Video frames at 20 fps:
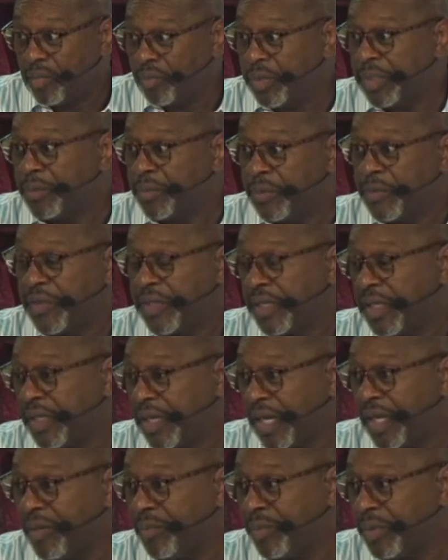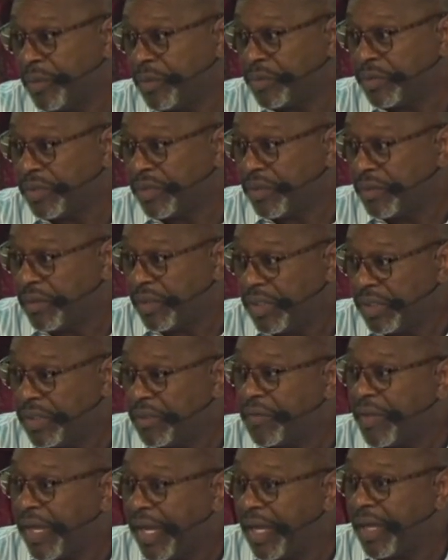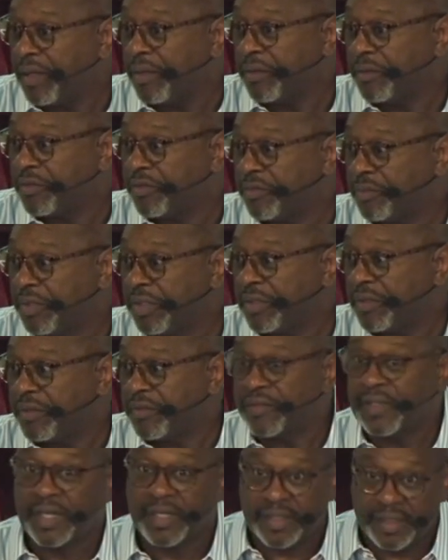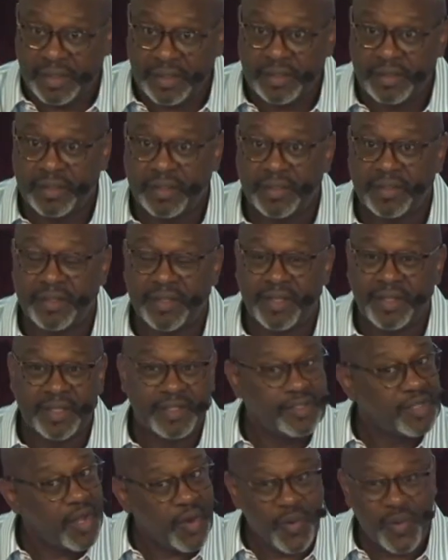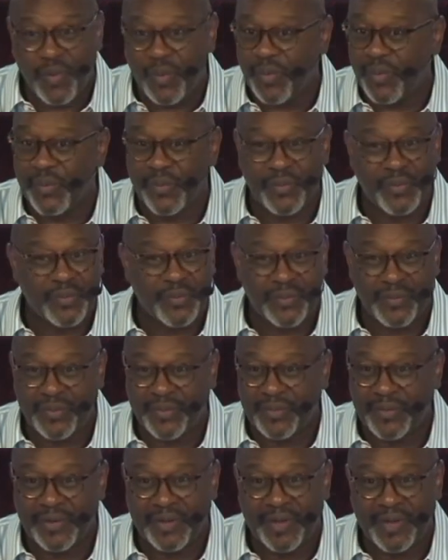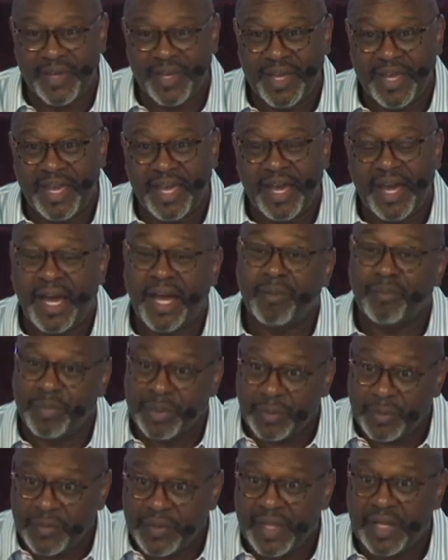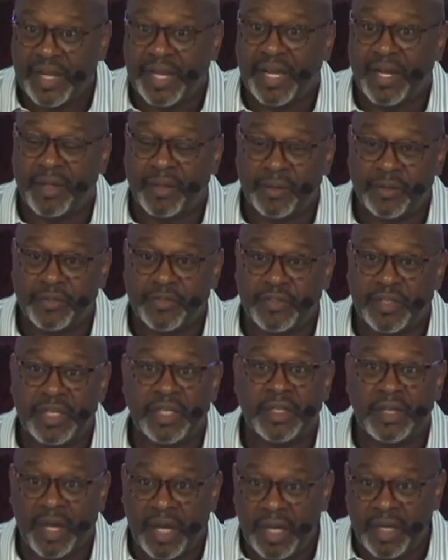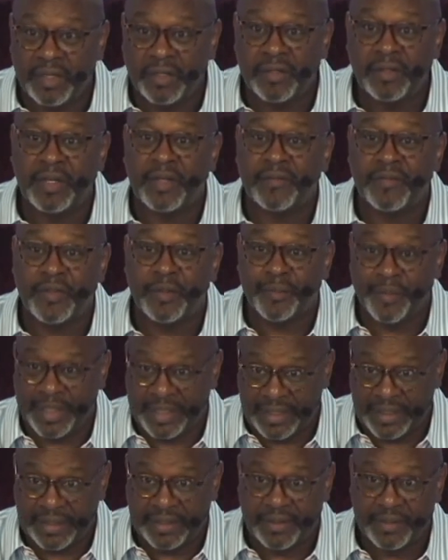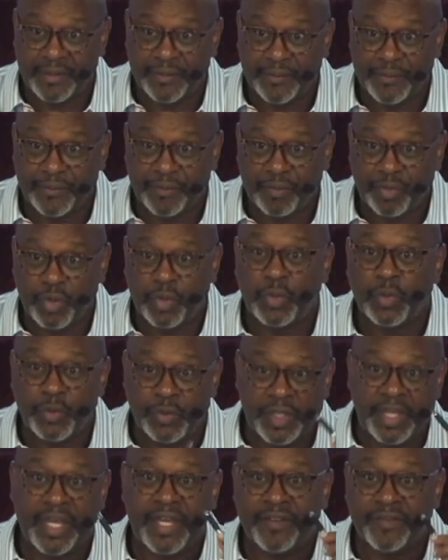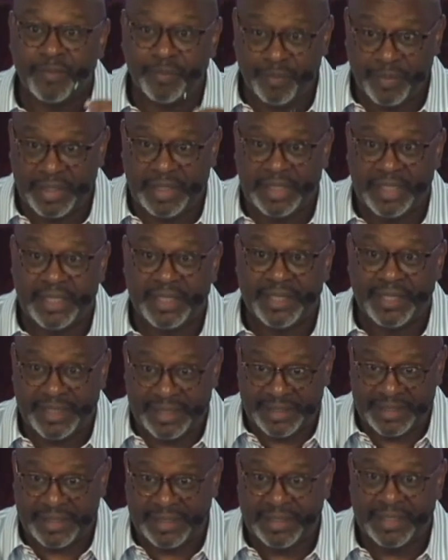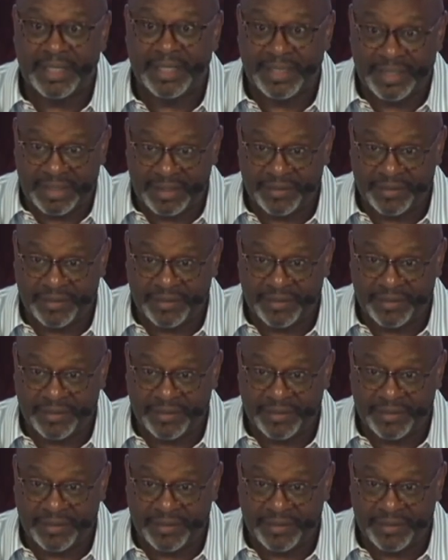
People think I built another house because I could. No. I built that house in honor of the man who gave me an innate